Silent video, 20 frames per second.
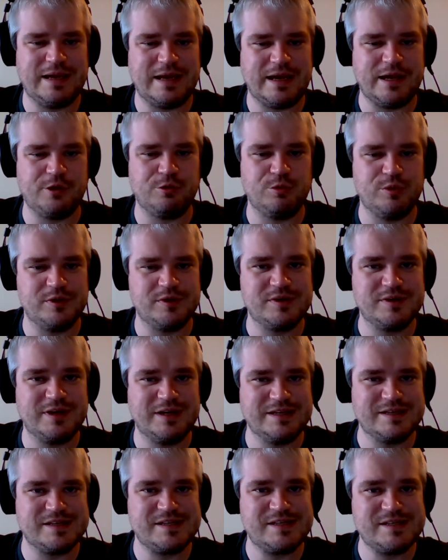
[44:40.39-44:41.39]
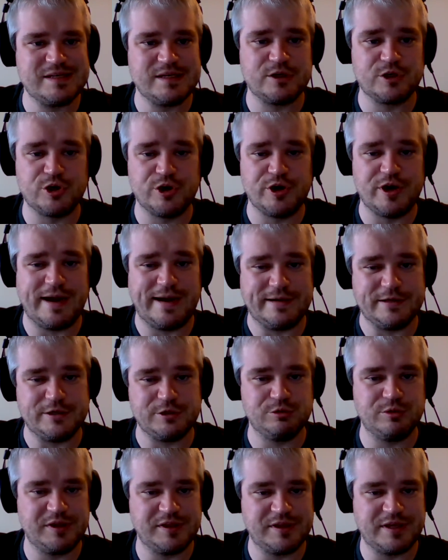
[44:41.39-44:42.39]
I would consider not
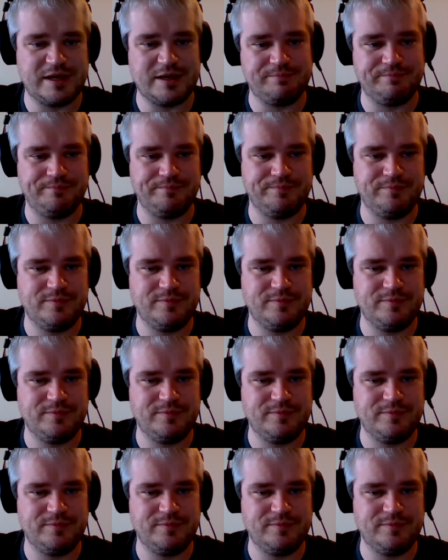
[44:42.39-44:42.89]
doing that